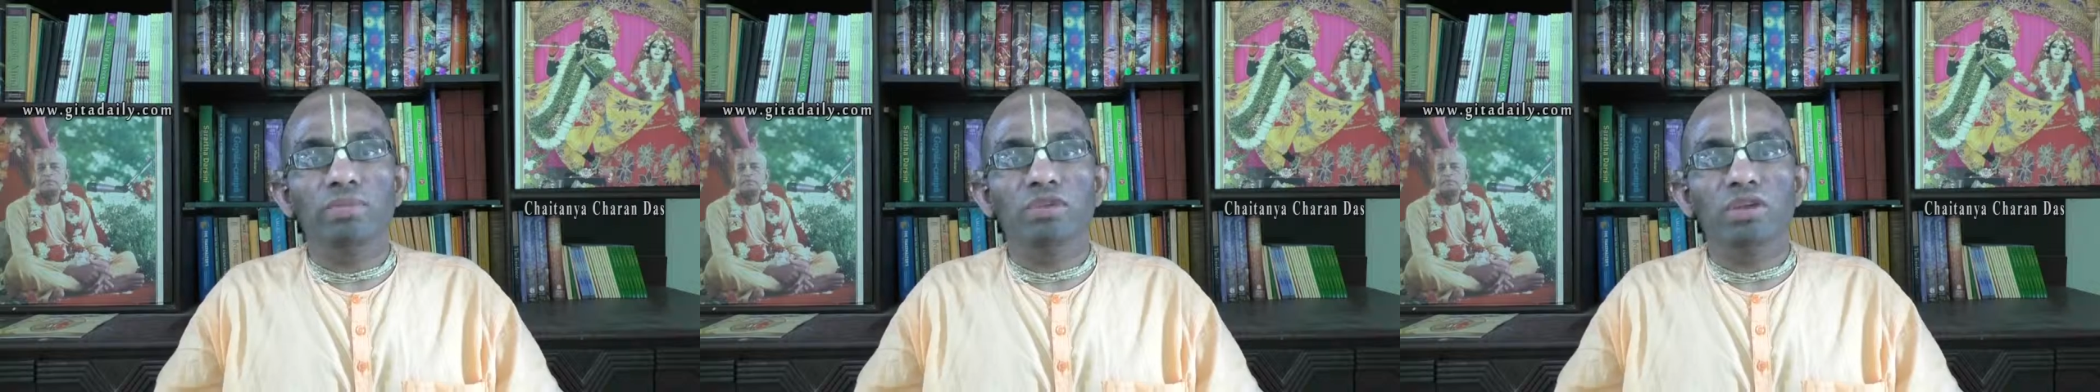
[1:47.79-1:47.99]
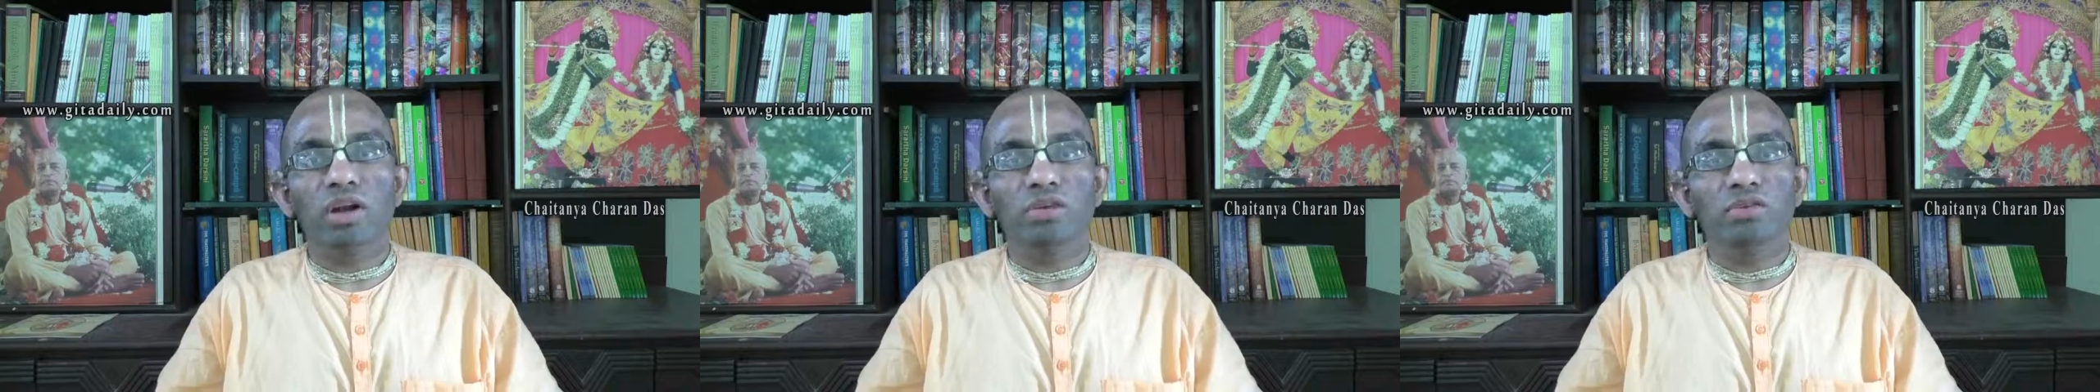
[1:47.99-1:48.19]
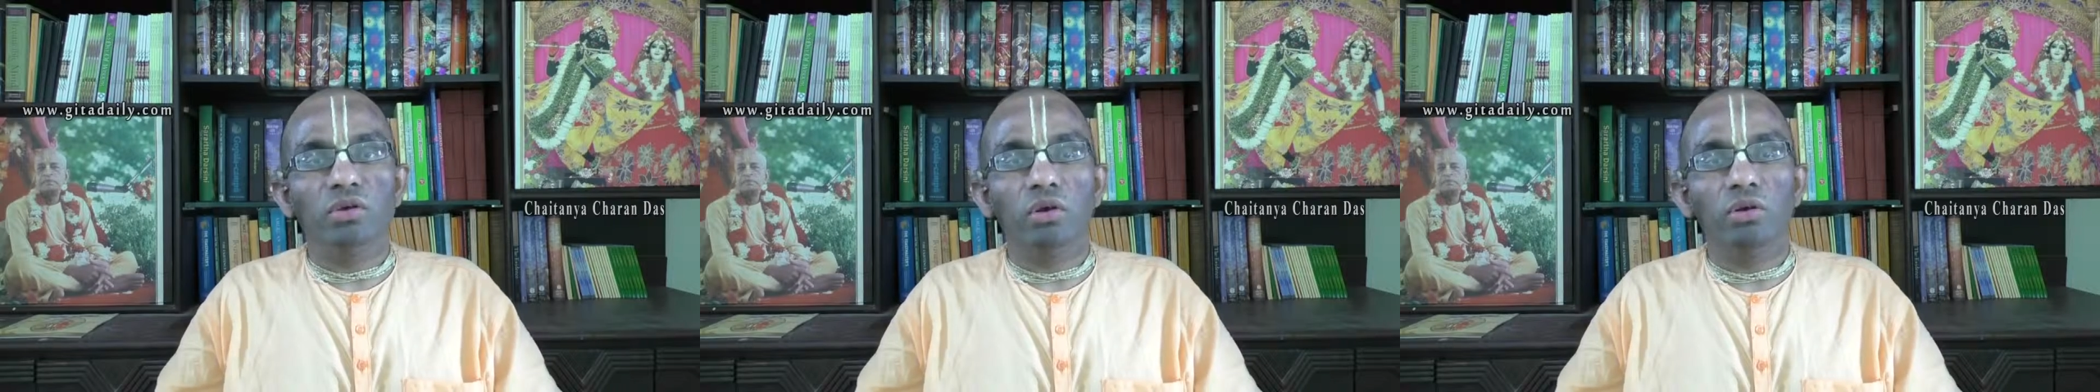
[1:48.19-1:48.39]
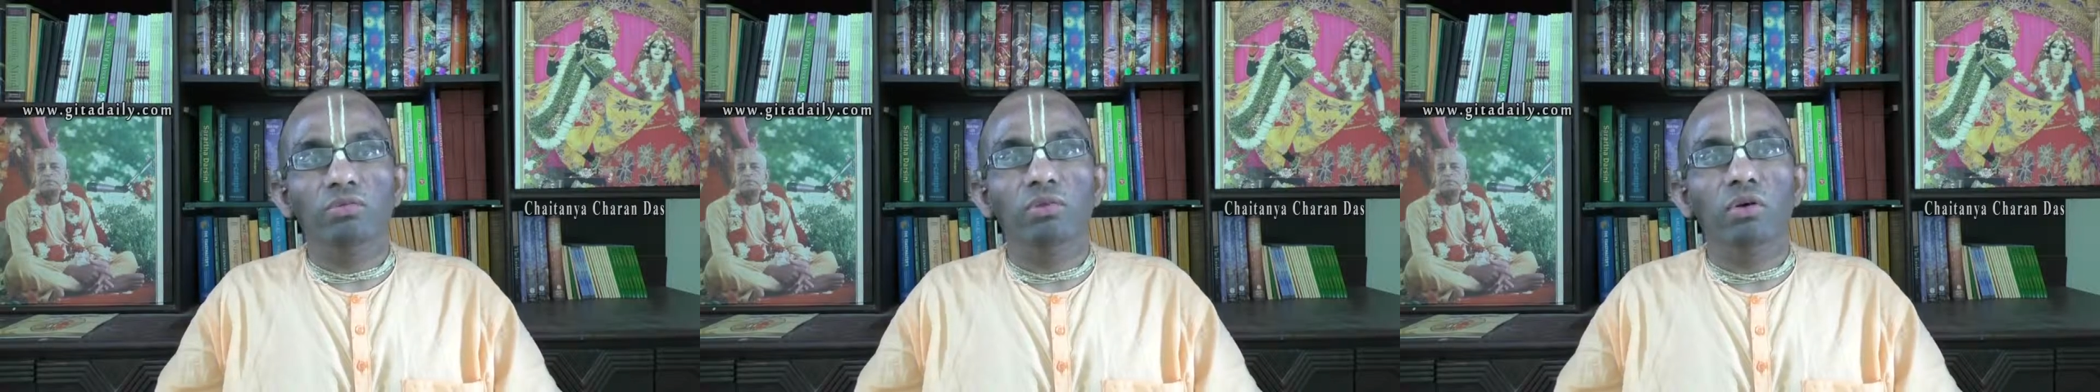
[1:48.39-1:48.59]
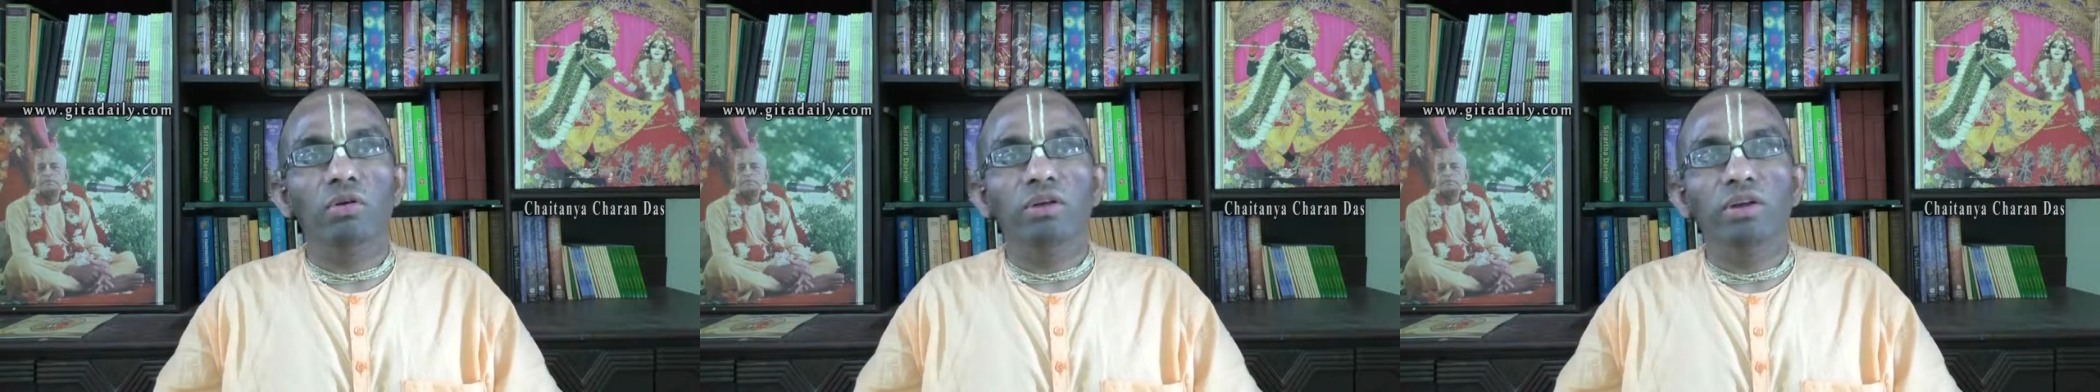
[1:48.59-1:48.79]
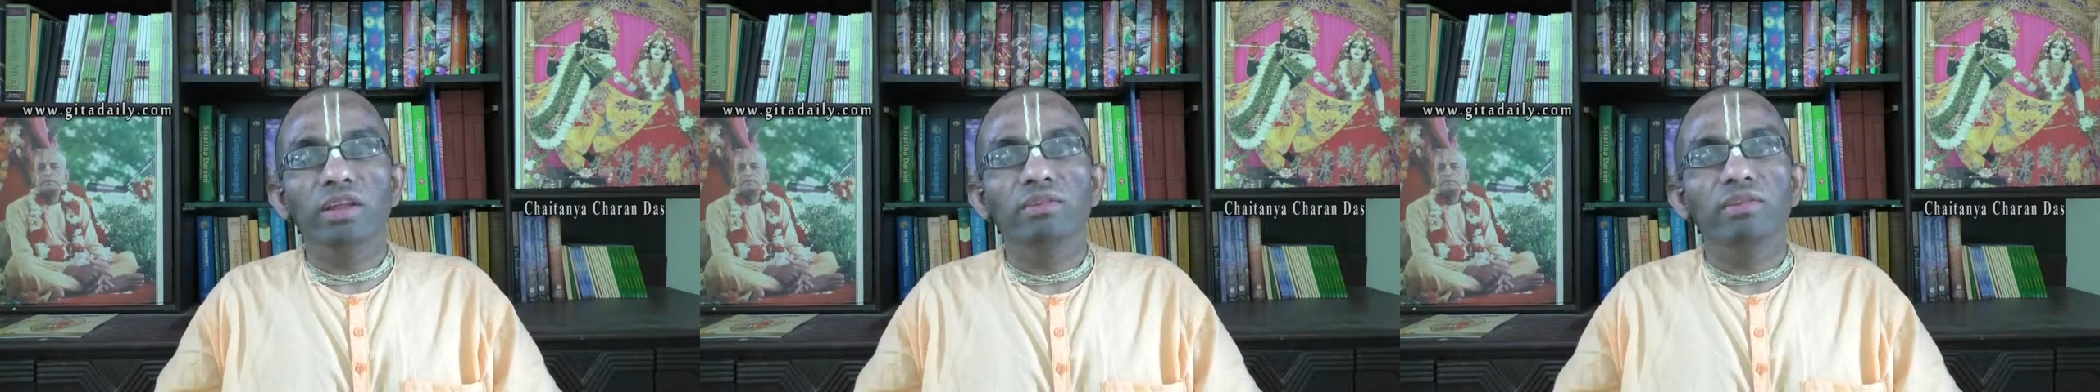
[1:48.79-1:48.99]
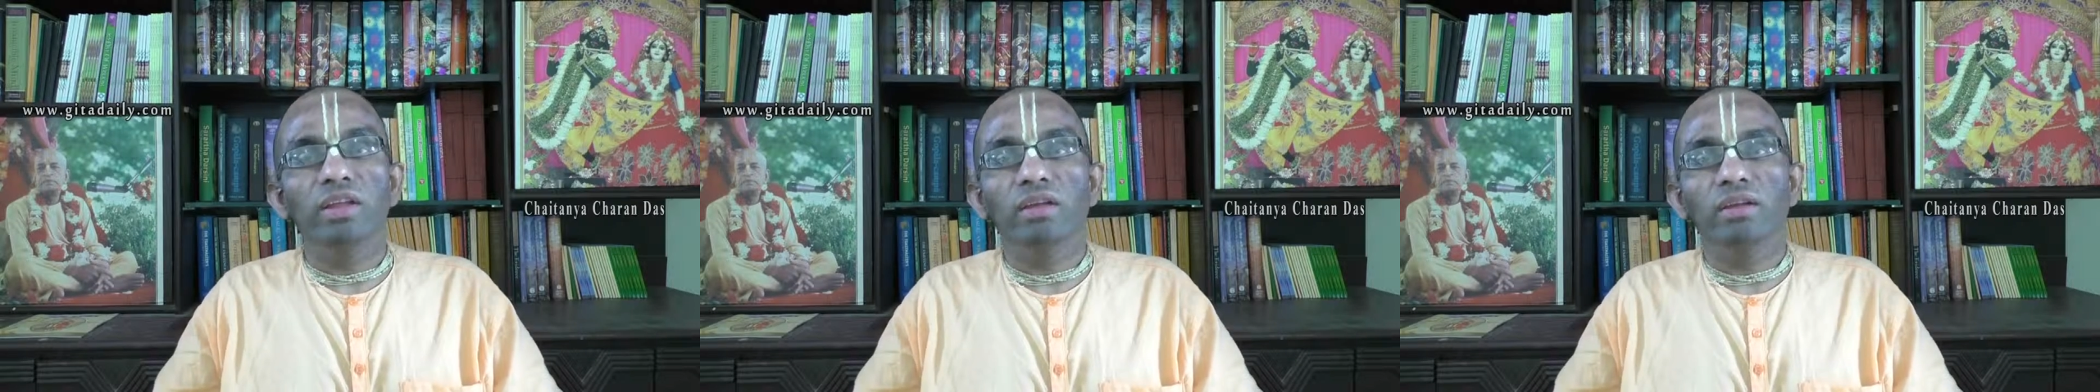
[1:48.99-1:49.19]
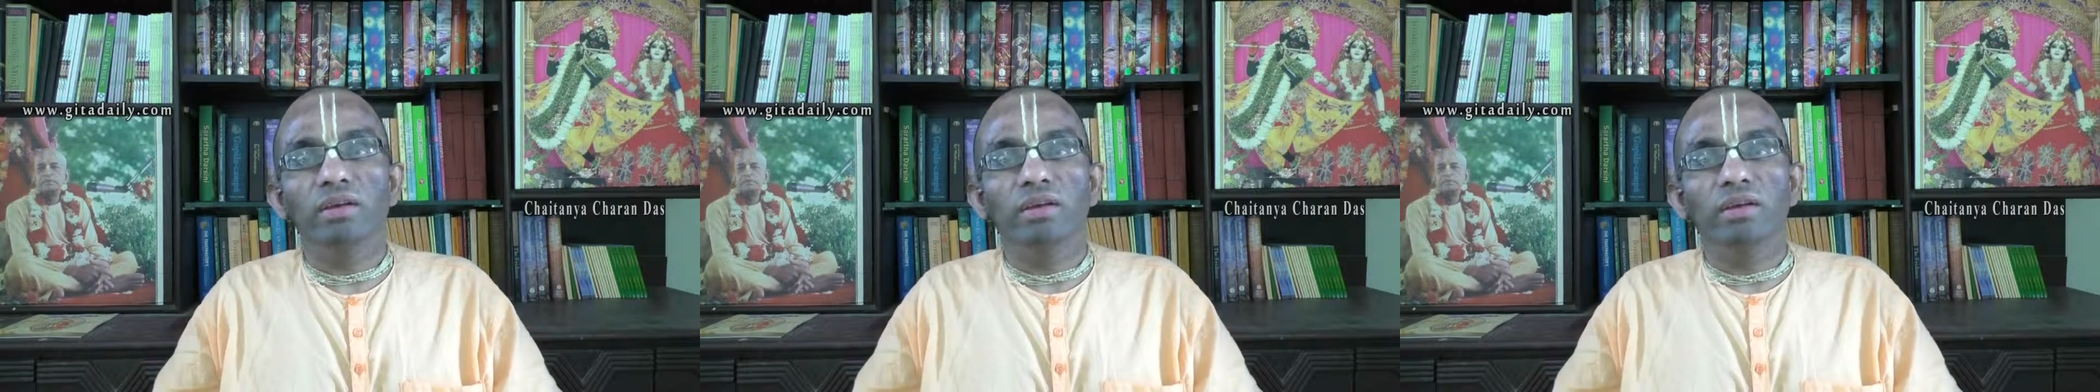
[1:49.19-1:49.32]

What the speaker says: starts off on TV,